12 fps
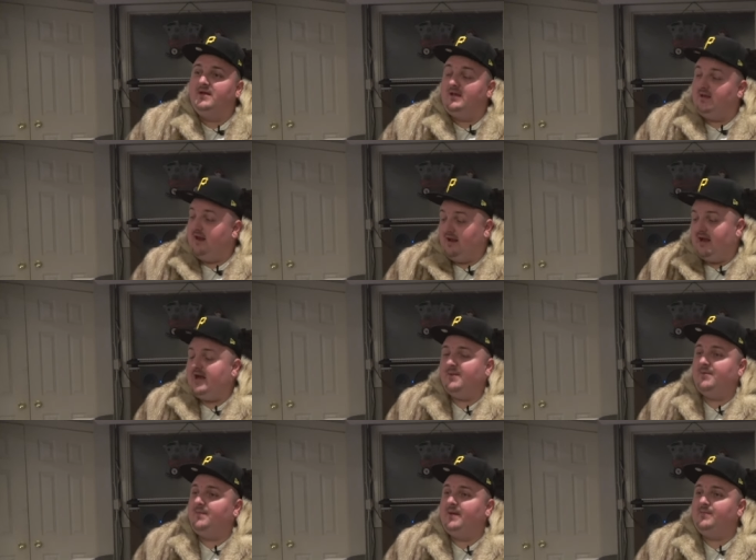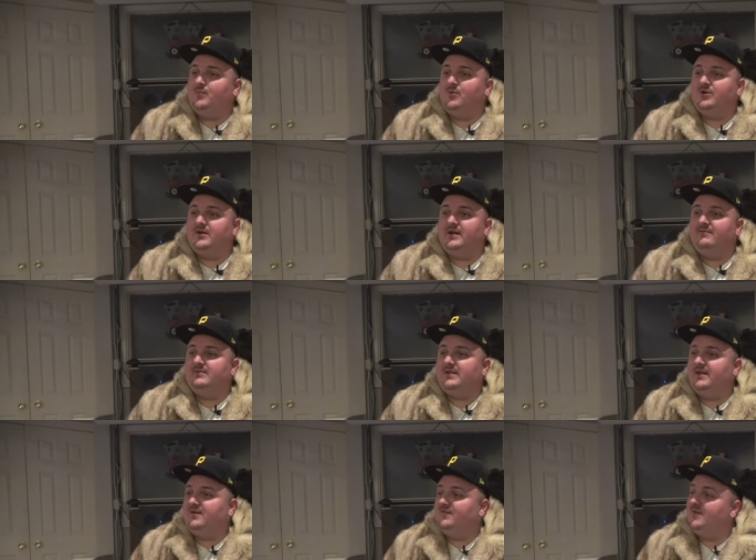He, and I got him in paperwork and
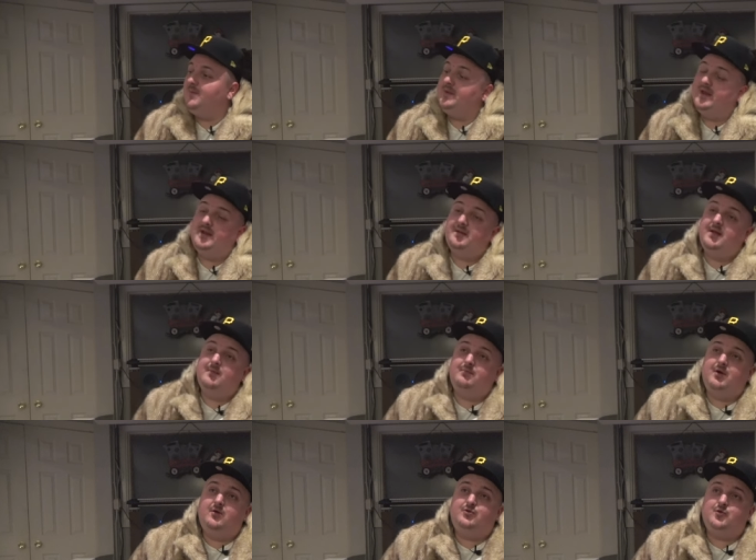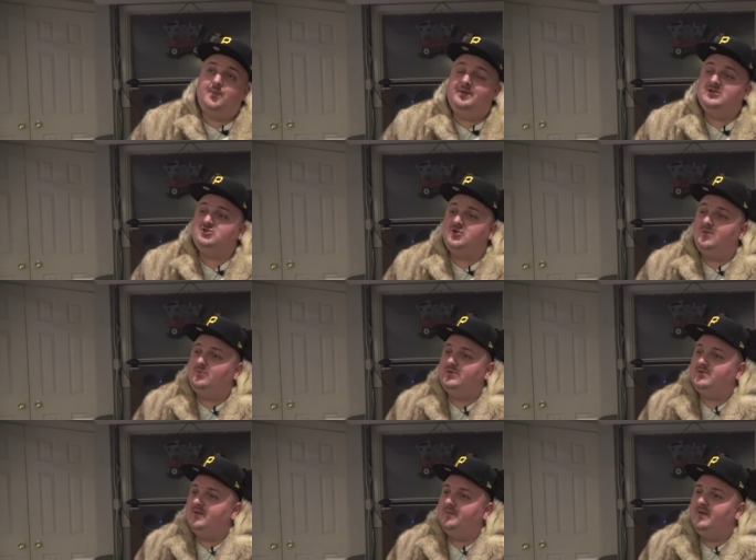everything. You feel me? And and bro threw a picture up
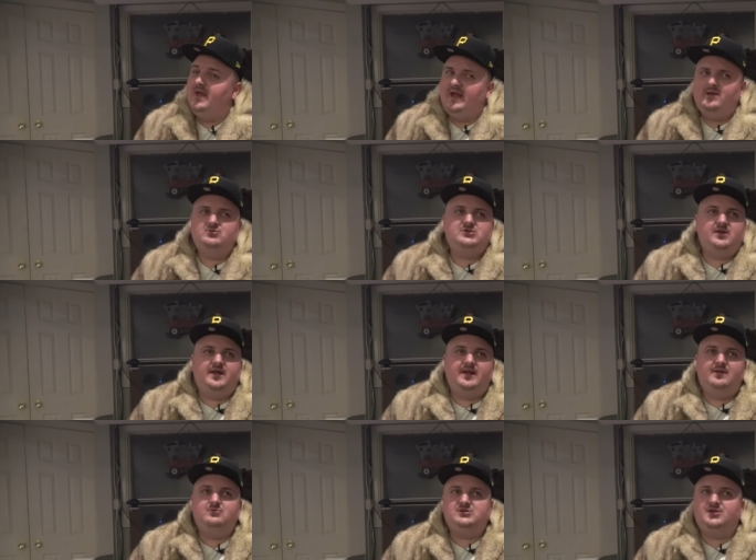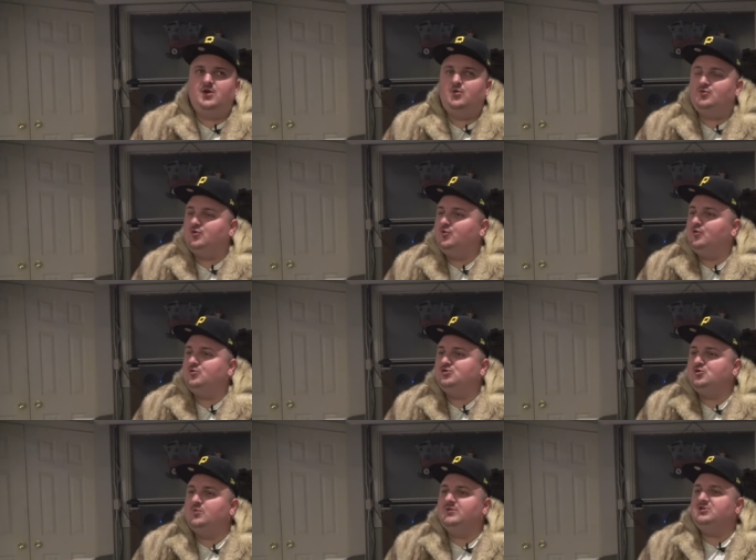with them. And he was a and he was a known dude who was
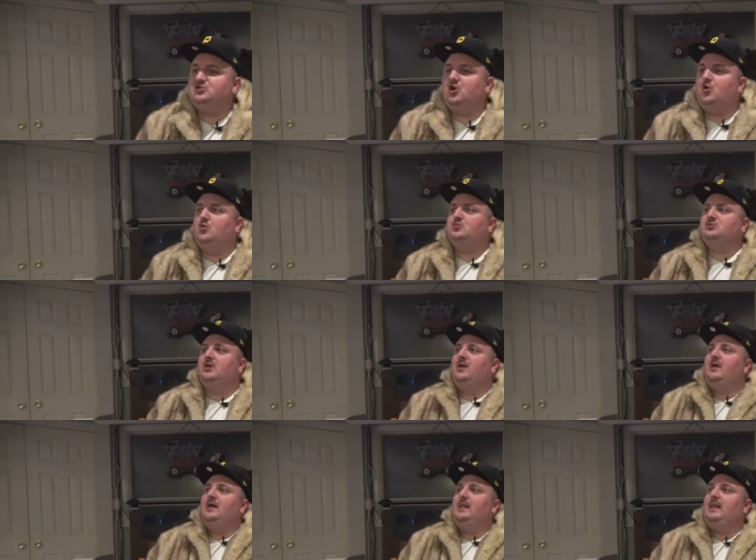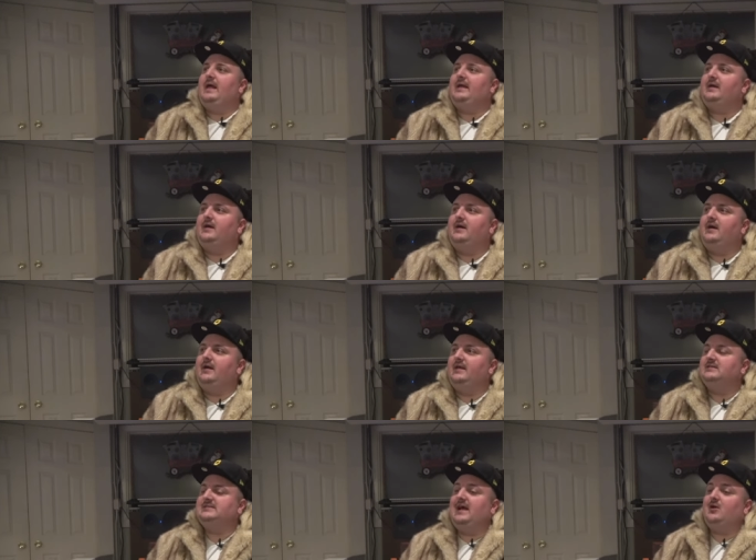doing shows like uh,
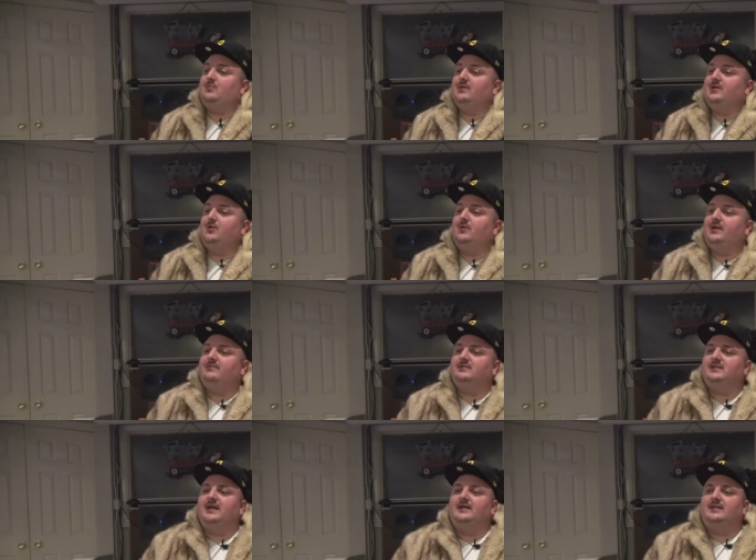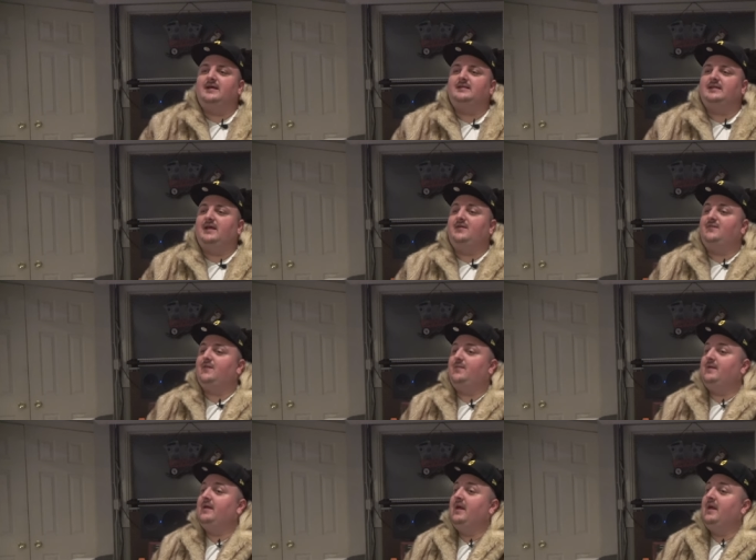in Sacramento and everything like that. You feel me?